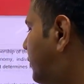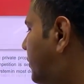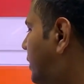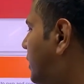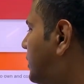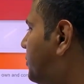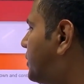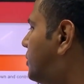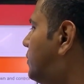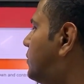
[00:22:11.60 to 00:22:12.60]
few other
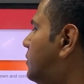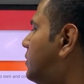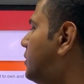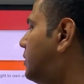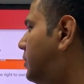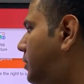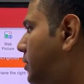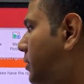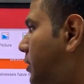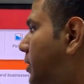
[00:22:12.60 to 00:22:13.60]
aspects of
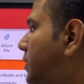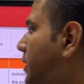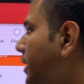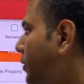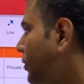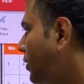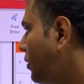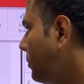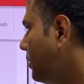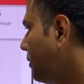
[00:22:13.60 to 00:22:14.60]
this kind of economy.